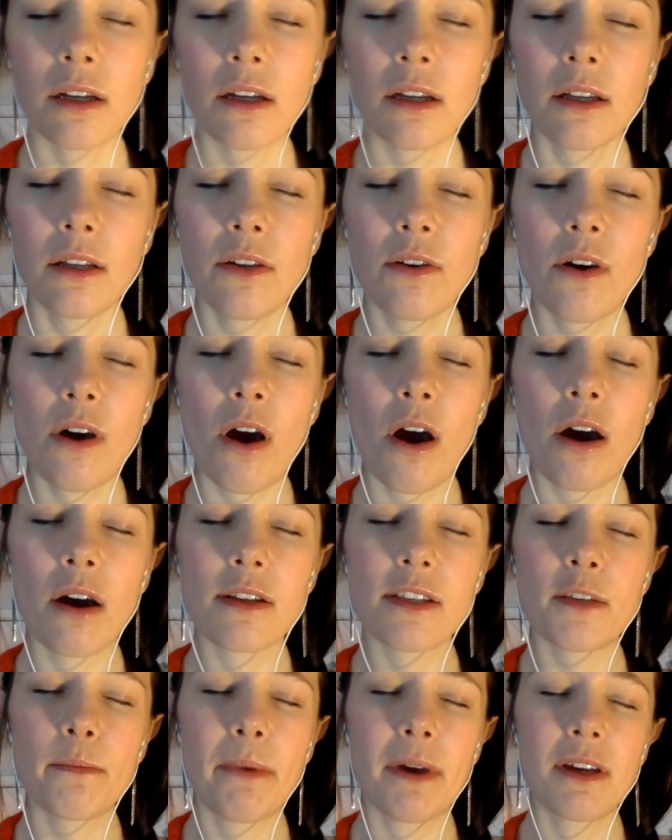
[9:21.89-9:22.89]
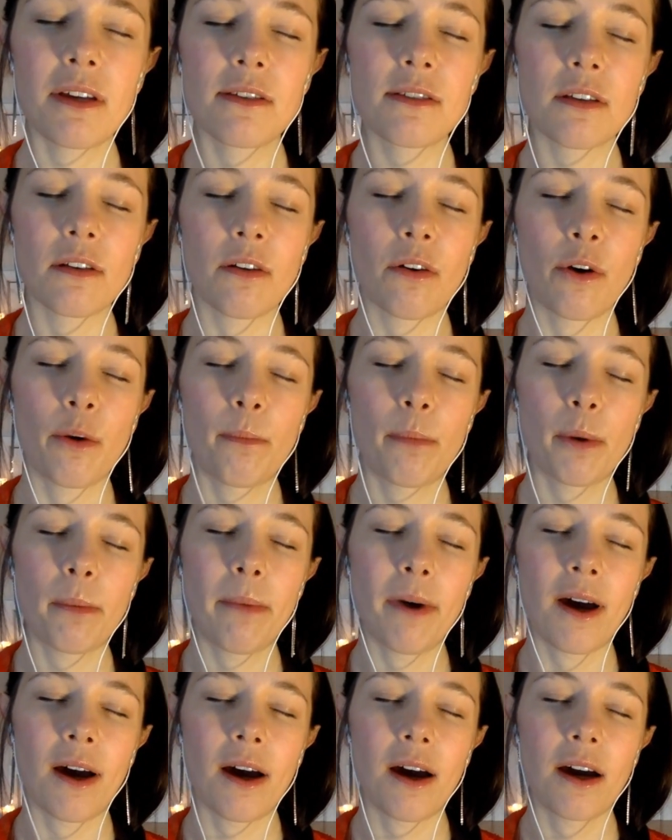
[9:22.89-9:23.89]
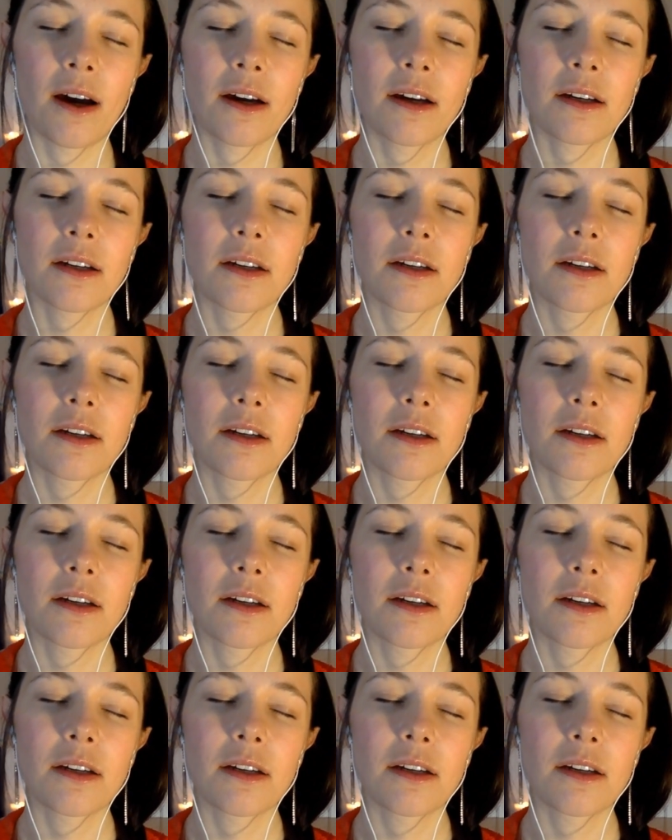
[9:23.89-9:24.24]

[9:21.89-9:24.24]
Your heart space and upper back.